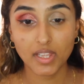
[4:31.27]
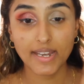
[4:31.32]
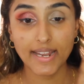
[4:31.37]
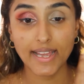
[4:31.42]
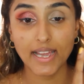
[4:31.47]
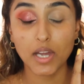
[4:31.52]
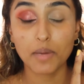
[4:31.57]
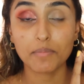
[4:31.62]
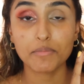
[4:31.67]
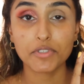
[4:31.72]

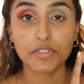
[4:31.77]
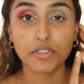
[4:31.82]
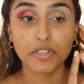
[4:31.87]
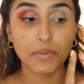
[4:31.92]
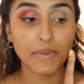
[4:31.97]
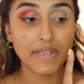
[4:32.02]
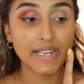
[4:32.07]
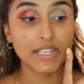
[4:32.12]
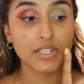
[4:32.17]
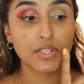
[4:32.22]
Now I'm just going to
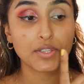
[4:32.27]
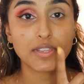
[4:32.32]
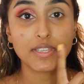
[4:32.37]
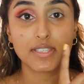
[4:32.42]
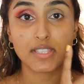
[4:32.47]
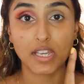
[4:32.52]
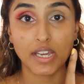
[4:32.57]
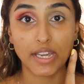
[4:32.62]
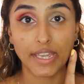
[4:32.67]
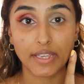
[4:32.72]
quickly do this
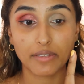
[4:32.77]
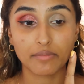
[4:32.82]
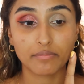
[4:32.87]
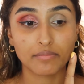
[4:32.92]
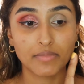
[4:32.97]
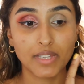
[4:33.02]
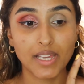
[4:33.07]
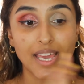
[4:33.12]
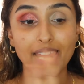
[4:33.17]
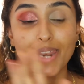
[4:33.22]
eye and
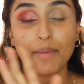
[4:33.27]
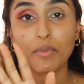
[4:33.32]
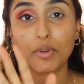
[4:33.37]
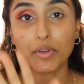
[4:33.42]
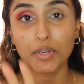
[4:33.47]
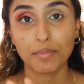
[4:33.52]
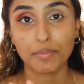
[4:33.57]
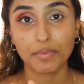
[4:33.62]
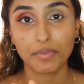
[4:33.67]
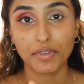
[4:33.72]
I'm not
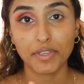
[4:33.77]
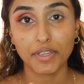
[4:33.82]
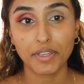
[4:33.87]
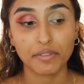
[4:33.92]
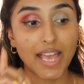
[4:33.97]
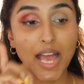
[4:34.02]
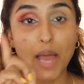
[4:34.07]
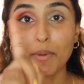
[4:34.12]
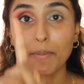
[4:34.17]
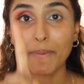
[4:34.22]
going to bore you.
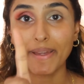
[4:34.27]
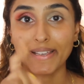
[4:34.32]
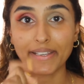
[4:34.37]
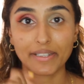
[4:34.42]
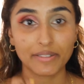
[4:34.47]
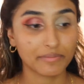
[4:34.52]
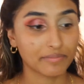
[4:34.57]
I'll be back.